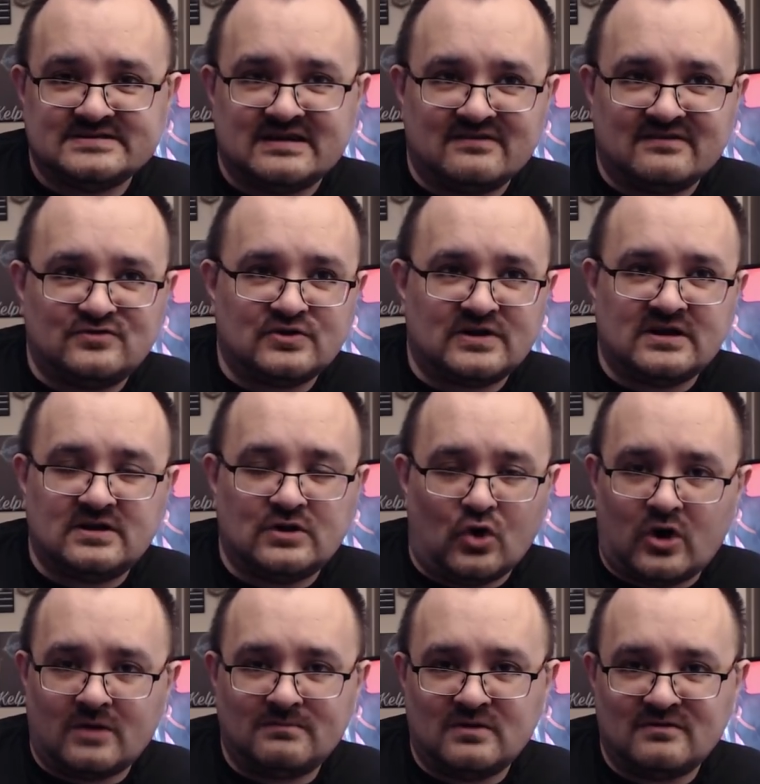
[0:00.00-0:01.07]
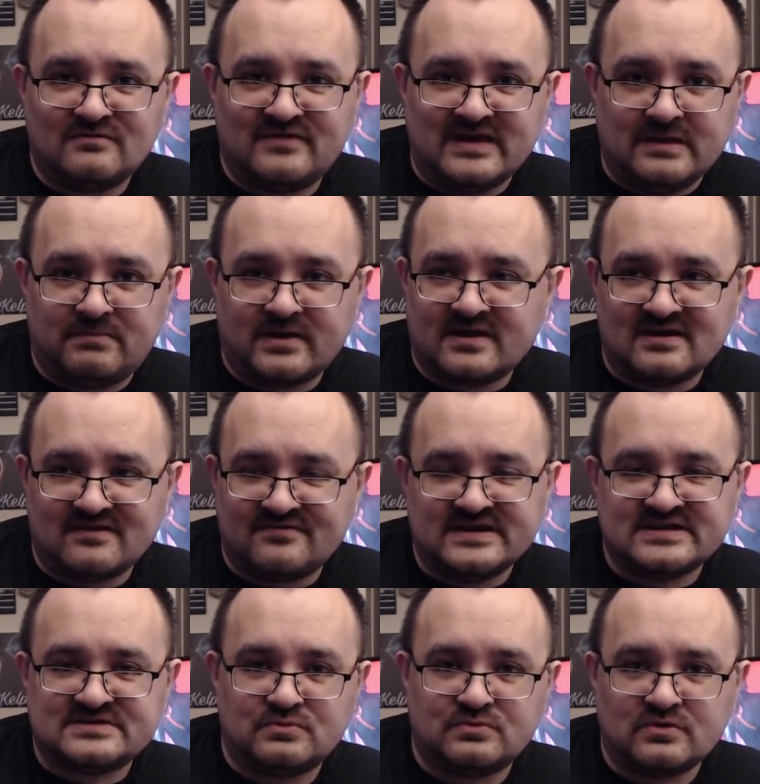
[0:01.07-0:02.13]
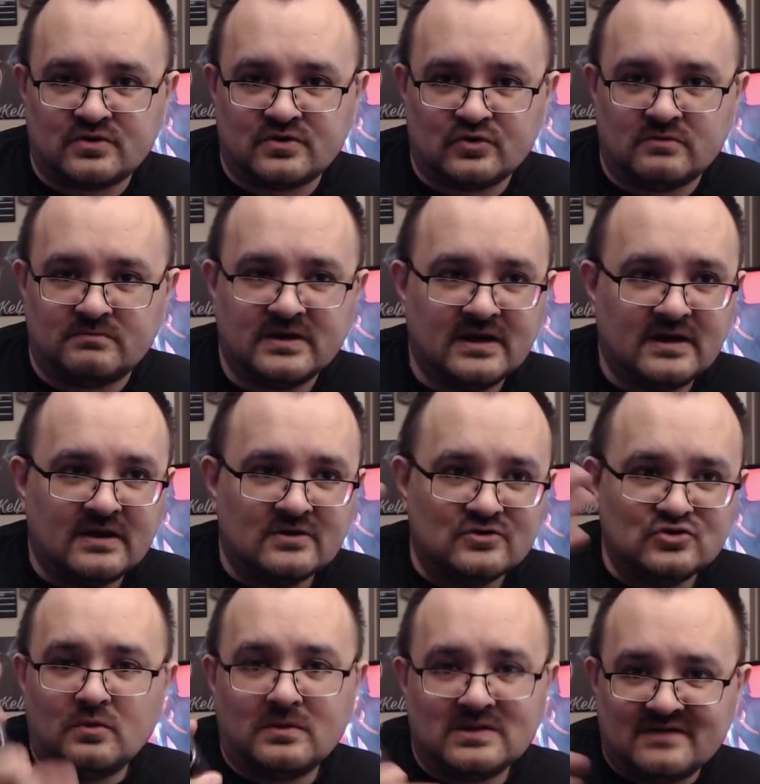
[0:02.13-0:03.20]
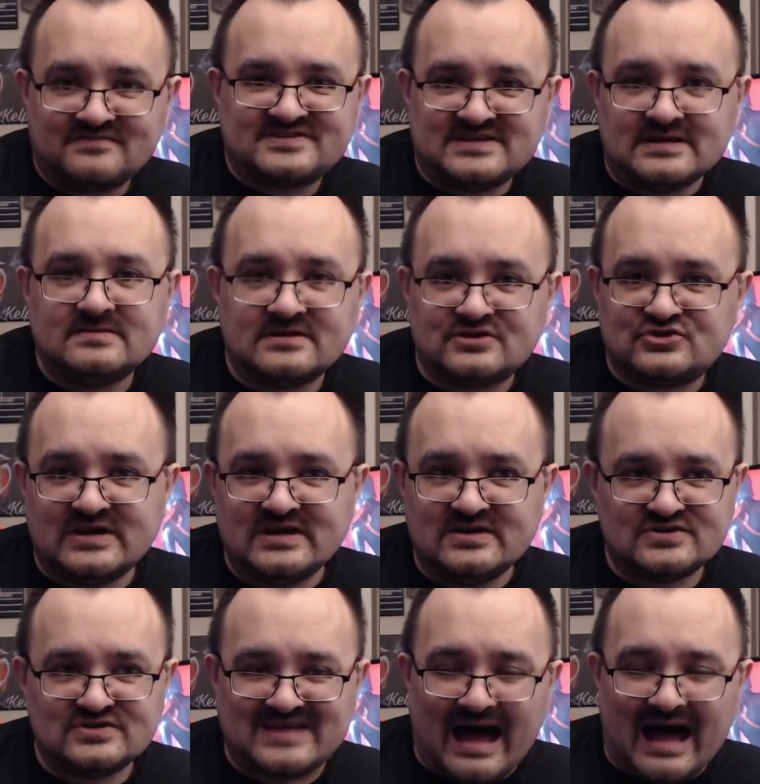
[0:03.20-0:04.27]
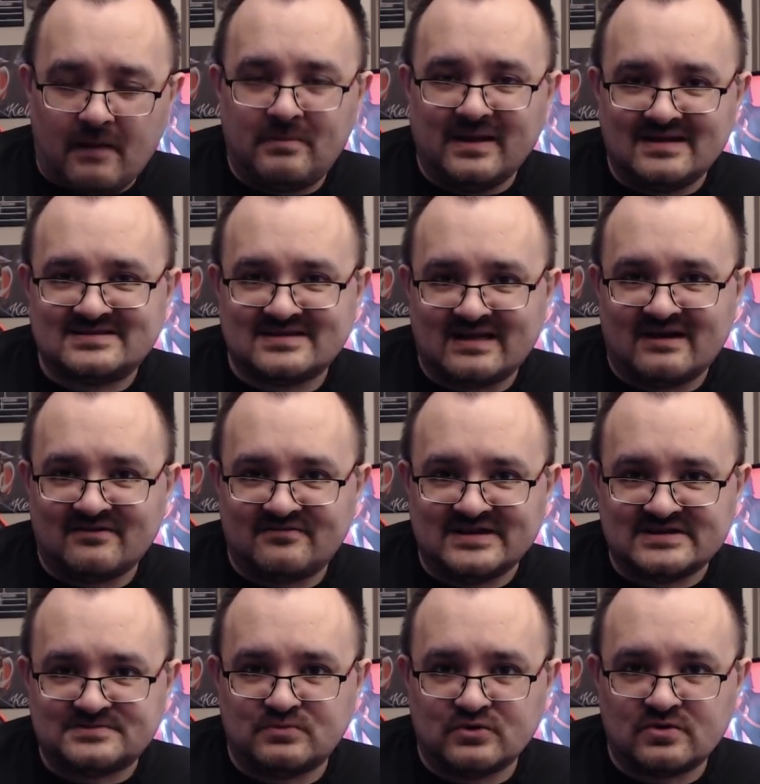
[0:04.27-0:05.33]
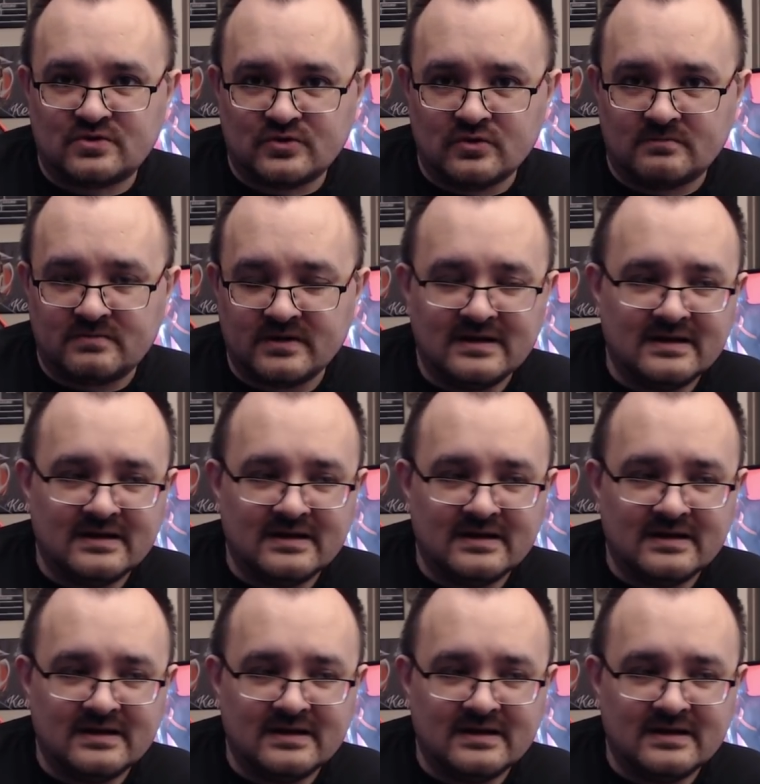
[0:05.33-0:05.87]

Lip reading: If you're a normal vapor in a Facebook group, you will have seen the changes happening to that Facebook group.